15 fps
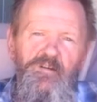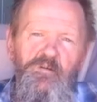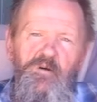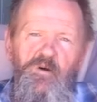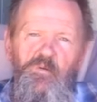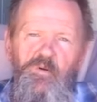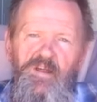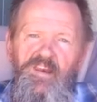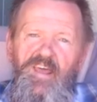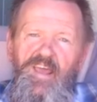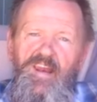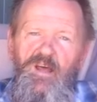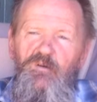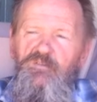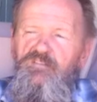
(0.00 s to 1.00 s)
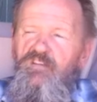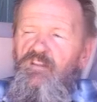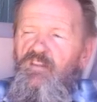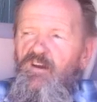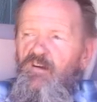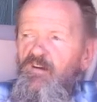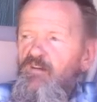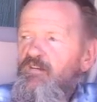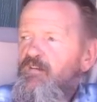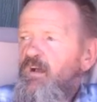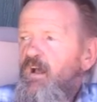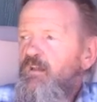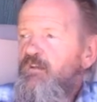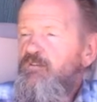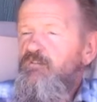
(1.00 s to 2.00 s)
Well, one night I was in there and
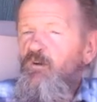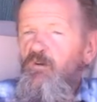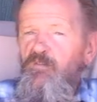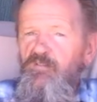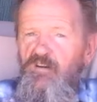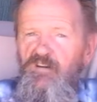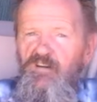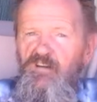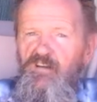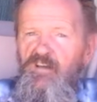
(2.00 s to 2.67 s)
I looked over